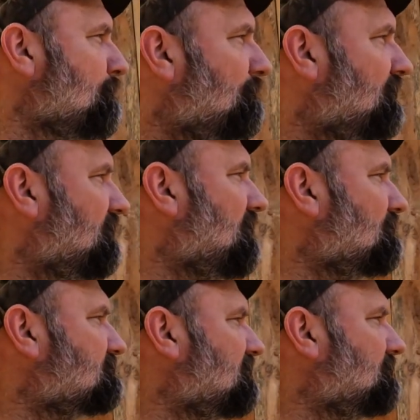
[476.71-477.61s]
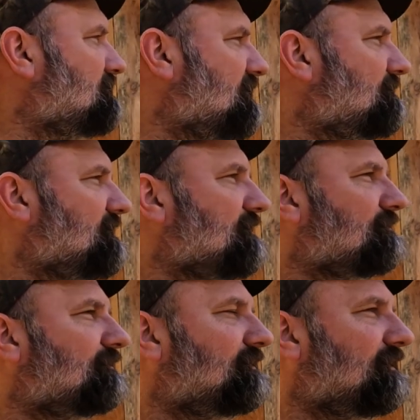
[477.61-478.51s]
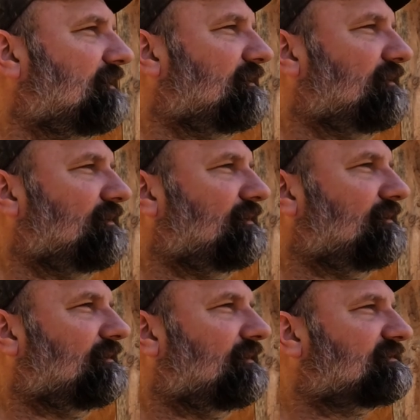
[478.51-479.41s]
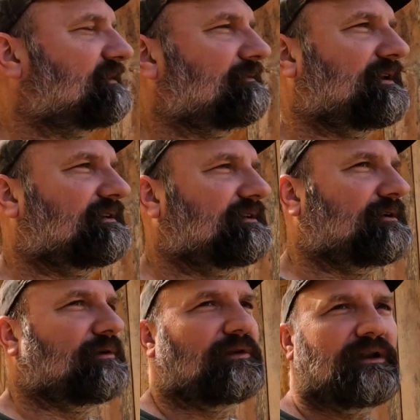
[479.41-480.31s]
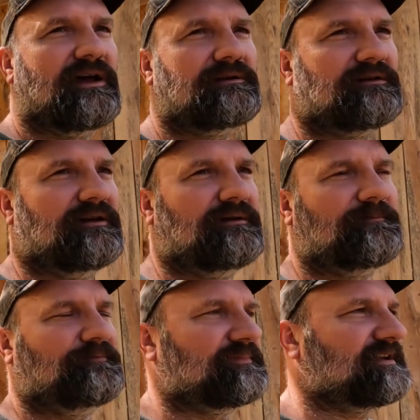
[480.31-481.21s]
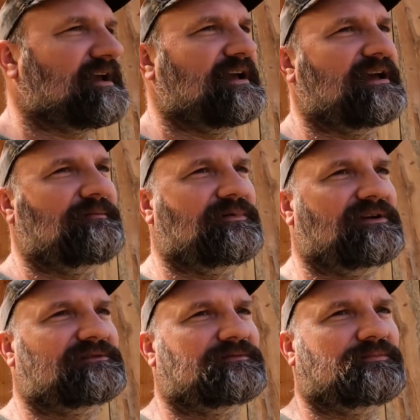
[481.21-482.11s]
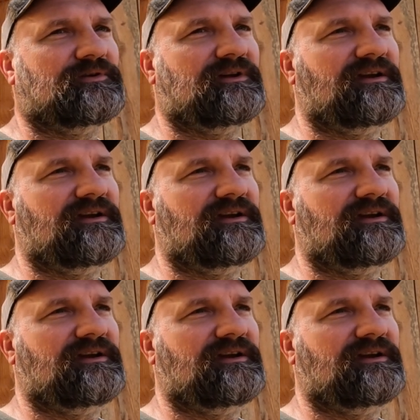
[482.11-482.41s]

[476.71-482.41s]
But all at the same time, y'all, it, it seems like you know a lot of time is put